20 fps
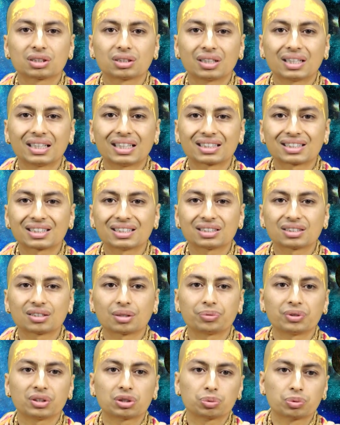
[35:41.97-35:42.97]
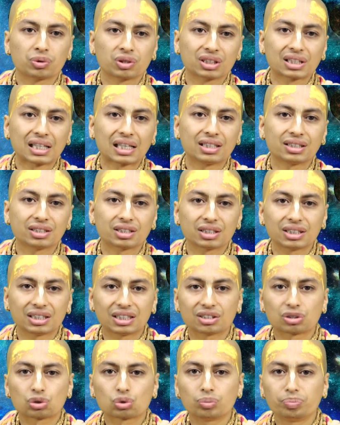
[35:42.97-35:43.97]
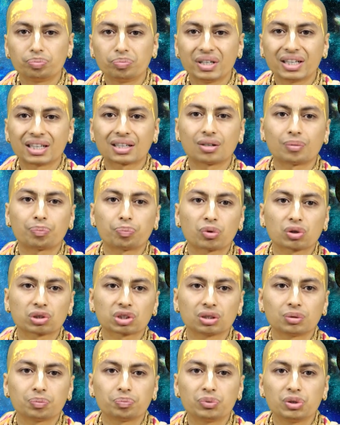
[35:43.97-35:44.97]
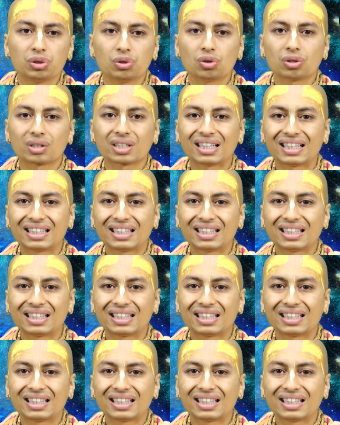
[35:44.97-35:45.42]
The essence of spirituality is to make a person pure